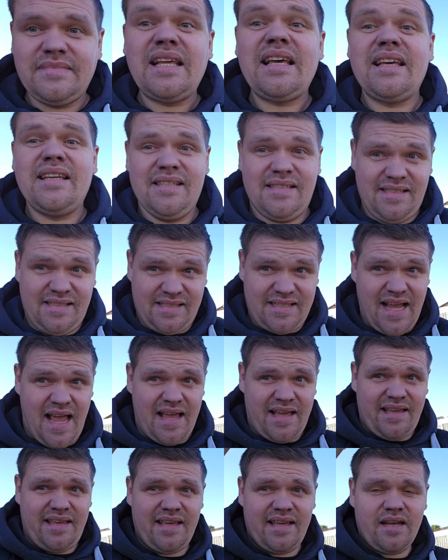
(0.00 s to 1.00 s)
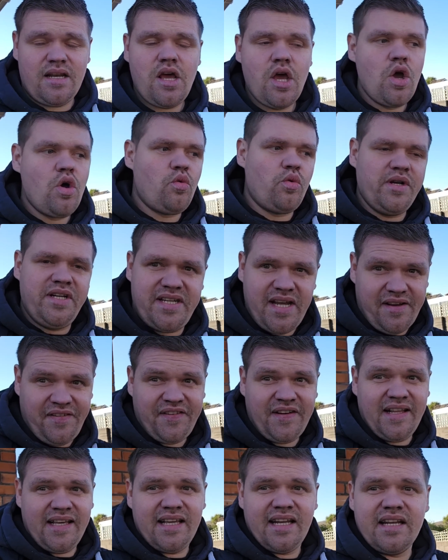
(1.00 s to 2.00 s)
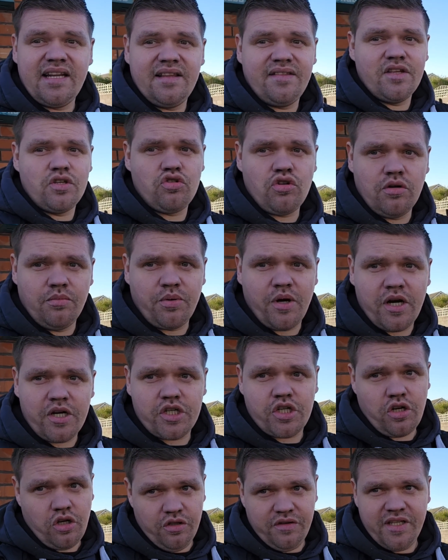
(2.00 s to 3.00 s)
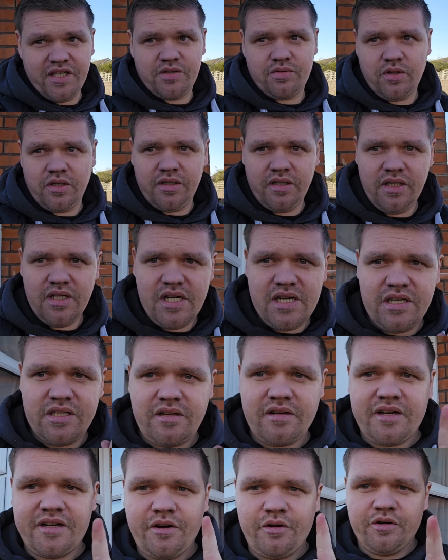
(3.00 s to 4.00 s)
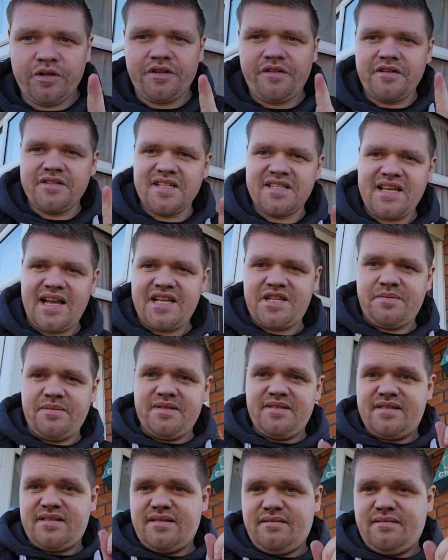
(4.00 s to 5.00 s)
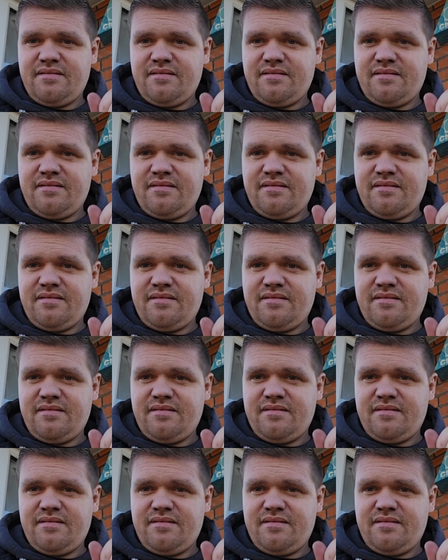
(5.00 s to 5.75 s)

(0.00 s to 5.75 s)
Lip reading: is skanking. We're definitely gonna need the drill brush on this one, so I'm gonna order those attachments in a